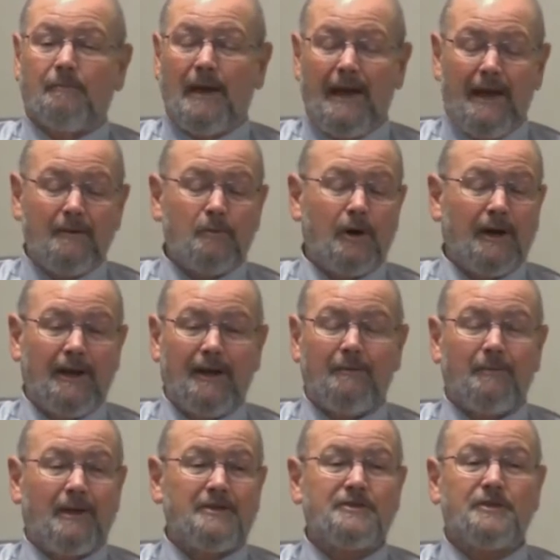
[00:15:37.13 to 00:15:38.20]
Abraham
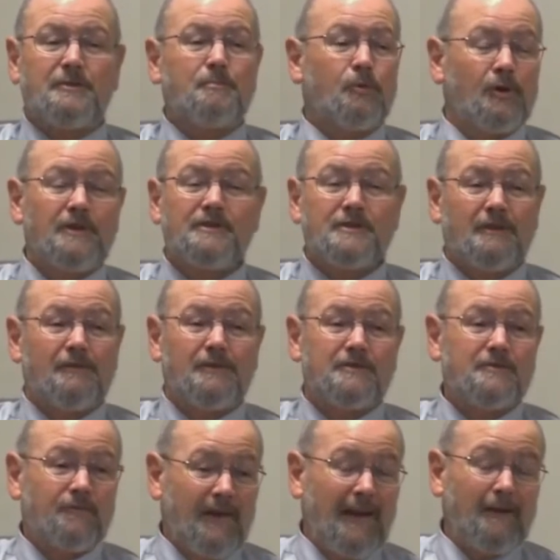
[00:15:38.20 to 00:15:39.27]
as the priest of his
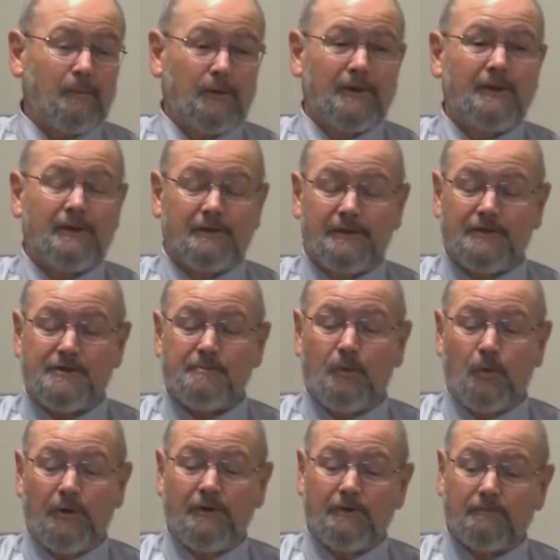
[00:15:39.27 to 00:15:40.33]
family at this
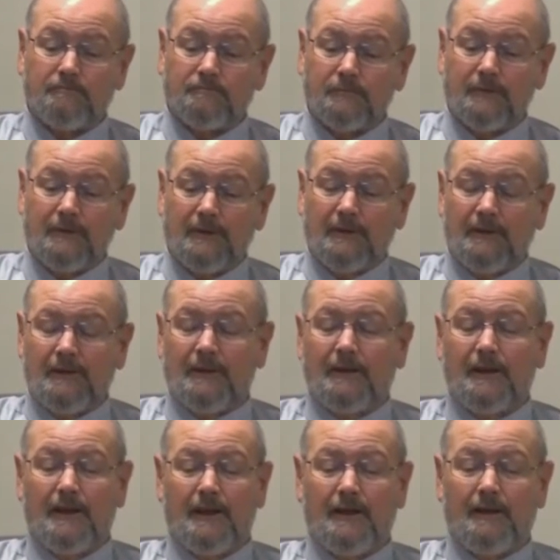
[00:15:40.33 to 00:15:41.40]
point,
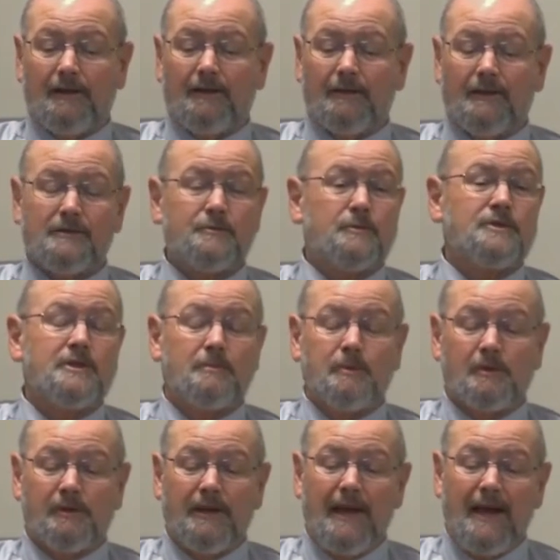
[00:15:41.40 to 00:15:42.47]
as would
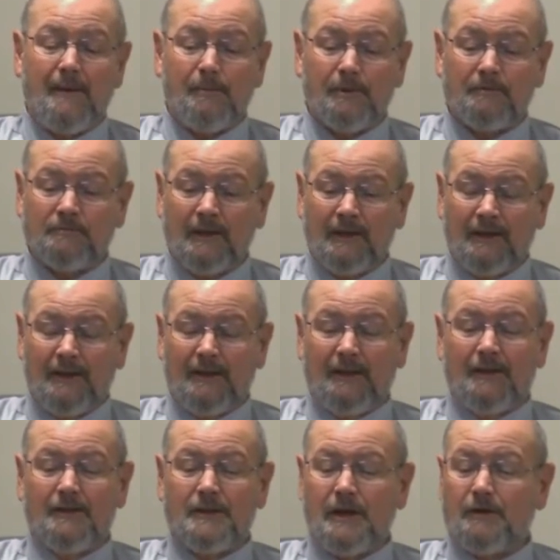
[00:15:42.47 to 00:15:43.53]
typically happen,
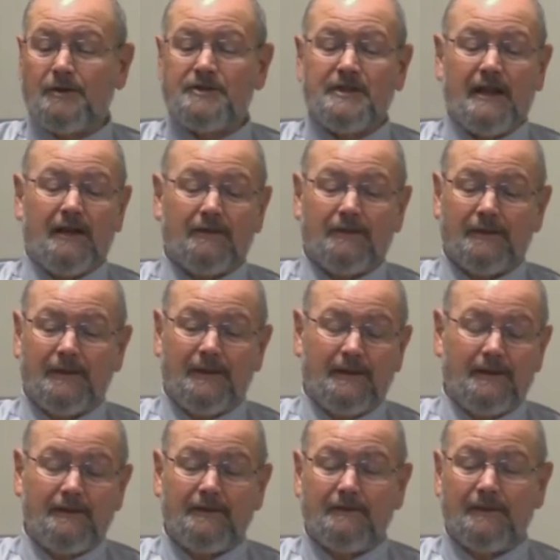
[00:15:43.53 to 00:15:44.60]
carries out
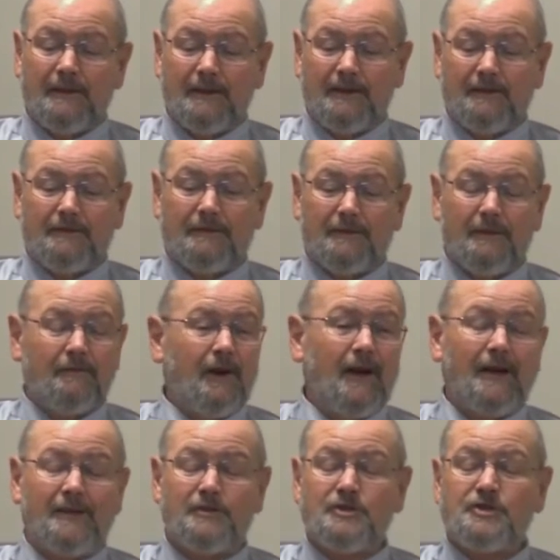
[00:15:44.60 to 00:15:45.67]
a
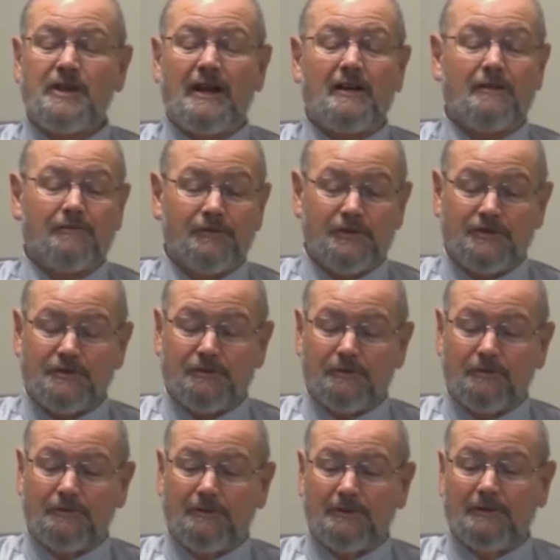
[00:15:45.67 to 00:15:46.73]
divine
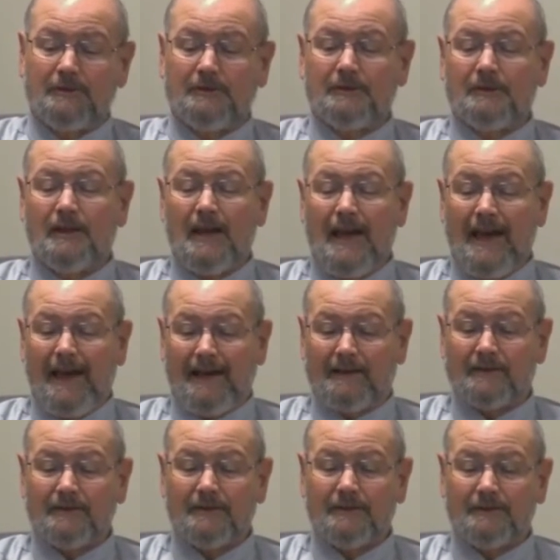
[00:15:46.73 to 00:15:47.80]
sacrificial
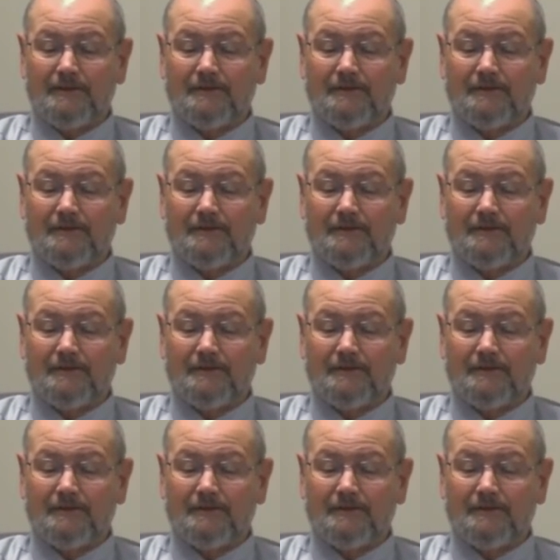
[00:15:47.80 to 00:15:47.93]
act,